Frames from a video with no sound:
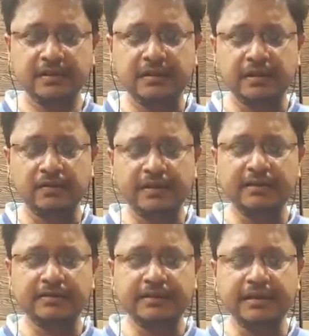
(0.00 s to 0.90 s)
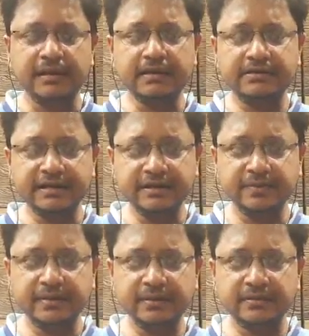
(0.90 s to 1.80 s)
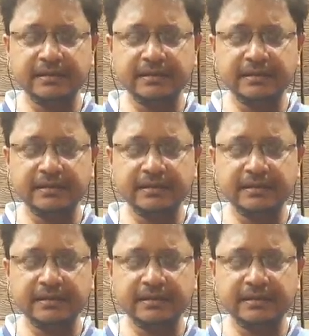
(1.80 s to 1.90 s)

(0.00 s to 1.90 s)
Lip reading: Now, regarding treatment,